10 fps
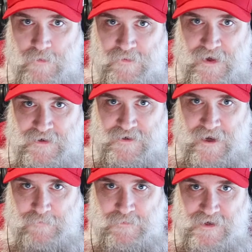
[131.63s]
Then
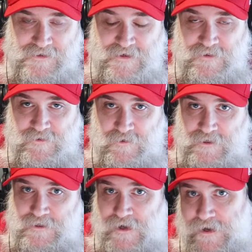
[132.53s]
came nineteen
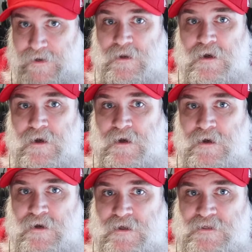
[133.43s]
thirty-nine.
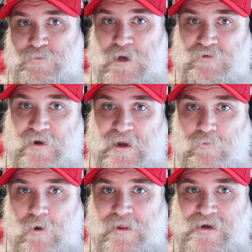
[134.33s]
In spring
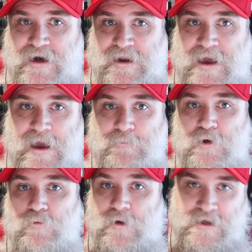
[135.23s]
training, Raleigh got
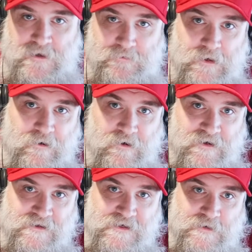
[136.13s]
hammered one evening on
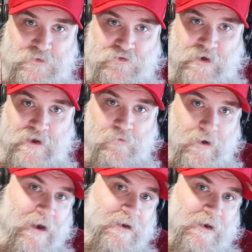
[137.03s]
a team train
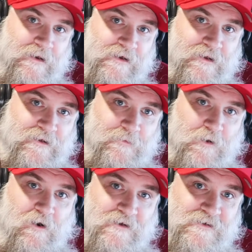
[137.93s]
ride, and he ended up
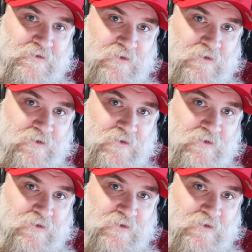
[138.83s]
causing